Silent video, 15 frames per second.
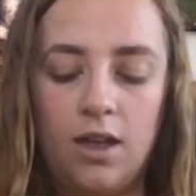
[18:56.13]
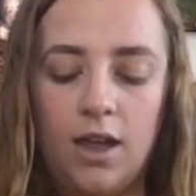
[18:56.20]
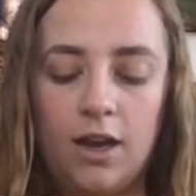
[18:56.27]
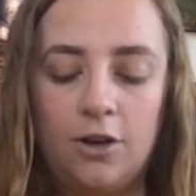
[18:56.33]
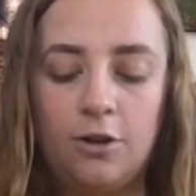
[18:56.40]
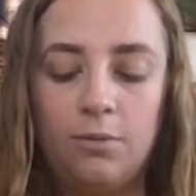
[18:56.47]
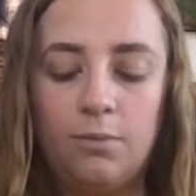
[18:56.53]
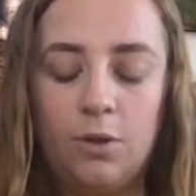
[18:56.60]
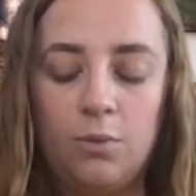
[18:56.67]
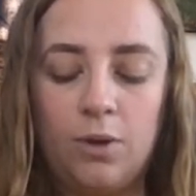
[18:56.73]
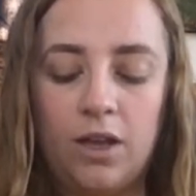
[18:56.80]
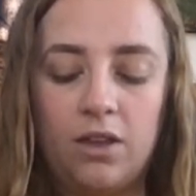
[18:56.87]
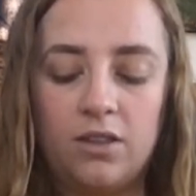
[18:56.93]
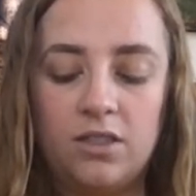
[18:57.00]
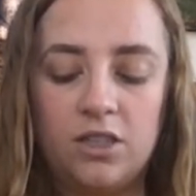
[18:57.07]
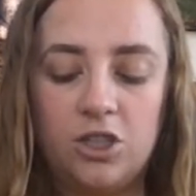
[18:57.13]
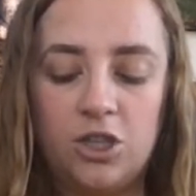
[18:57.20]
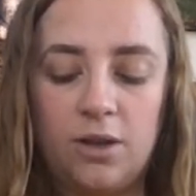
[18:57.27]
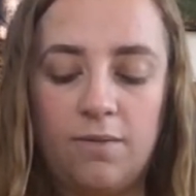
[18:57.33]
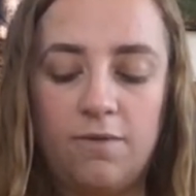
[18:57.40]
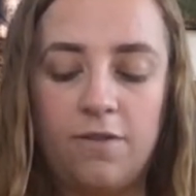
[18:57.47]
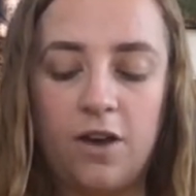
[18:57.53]
I gripped the rail as the
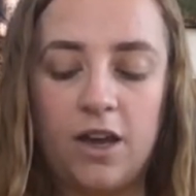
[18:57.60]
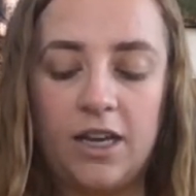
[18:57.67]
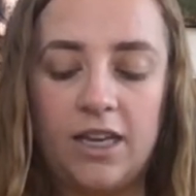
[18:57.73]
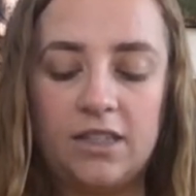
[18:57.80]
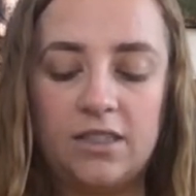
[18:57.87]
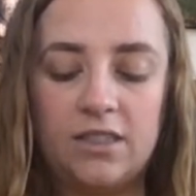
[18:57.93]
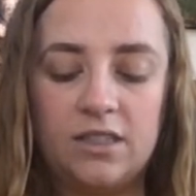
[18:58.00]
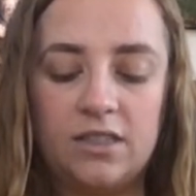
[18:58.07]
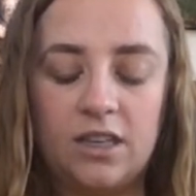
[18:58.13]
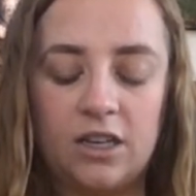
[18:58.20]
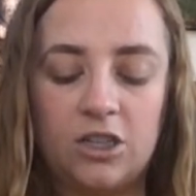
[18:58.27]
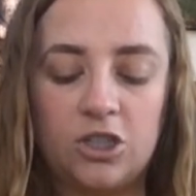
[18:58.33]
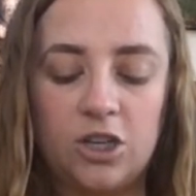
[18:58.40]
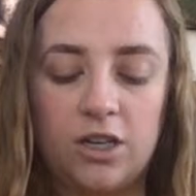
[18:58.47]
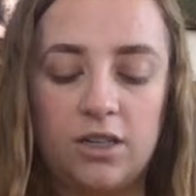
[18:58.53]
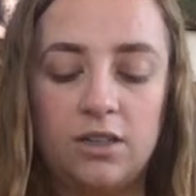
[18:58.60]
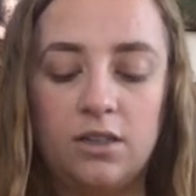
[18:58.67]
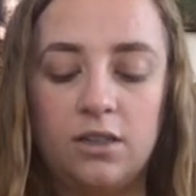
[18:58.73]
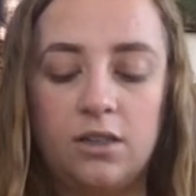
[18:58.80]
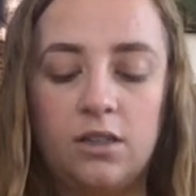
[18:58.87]
ship fought against the suction.